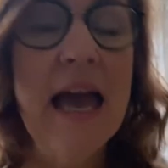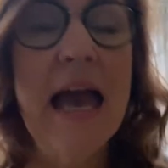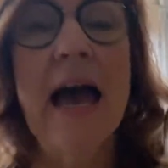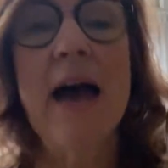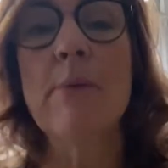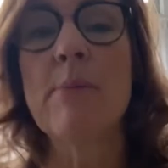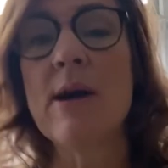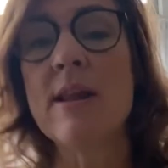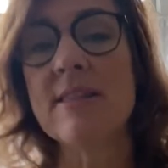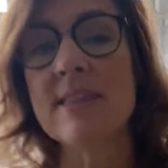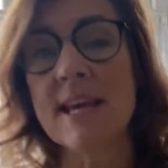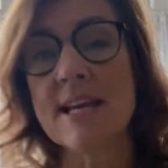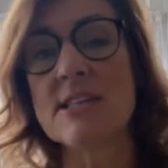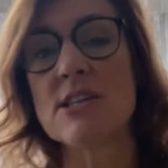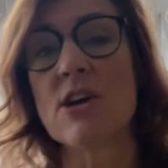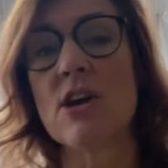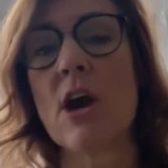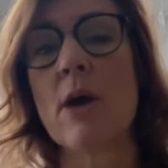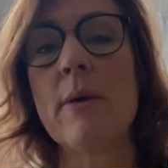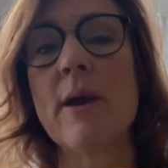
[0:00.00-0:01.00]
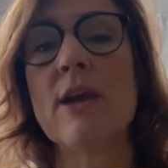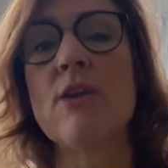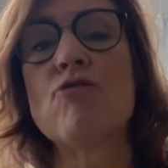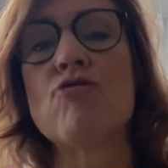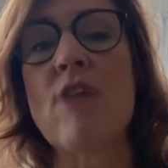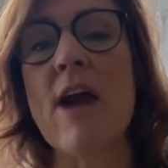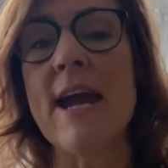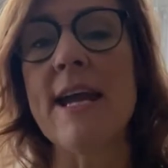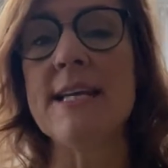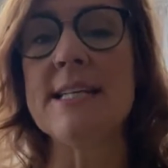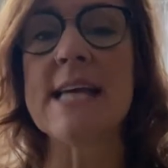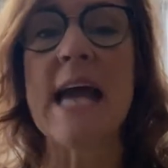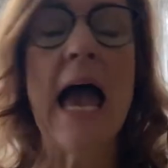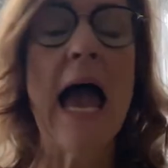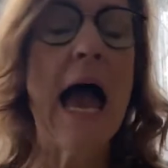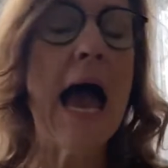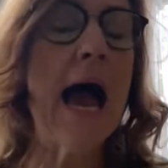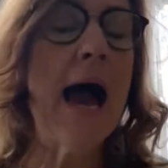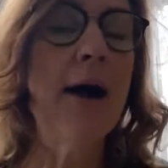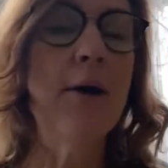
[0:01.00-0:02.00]
And when things are going great,
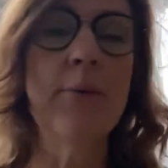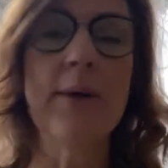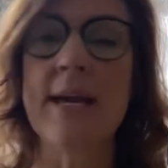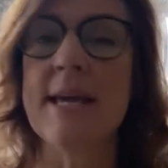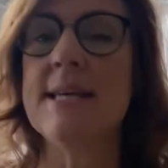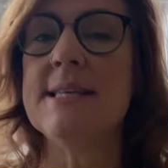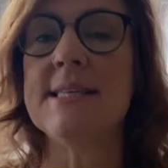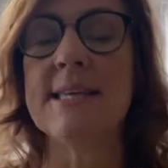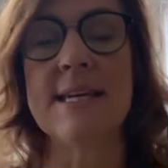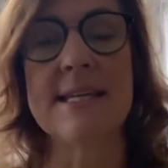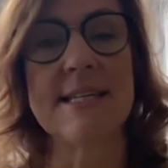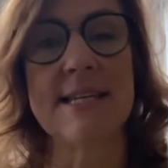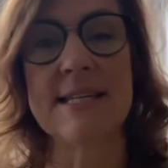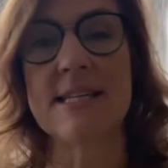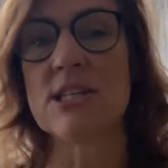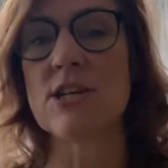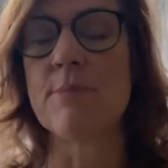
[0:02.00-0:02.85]
how easy it is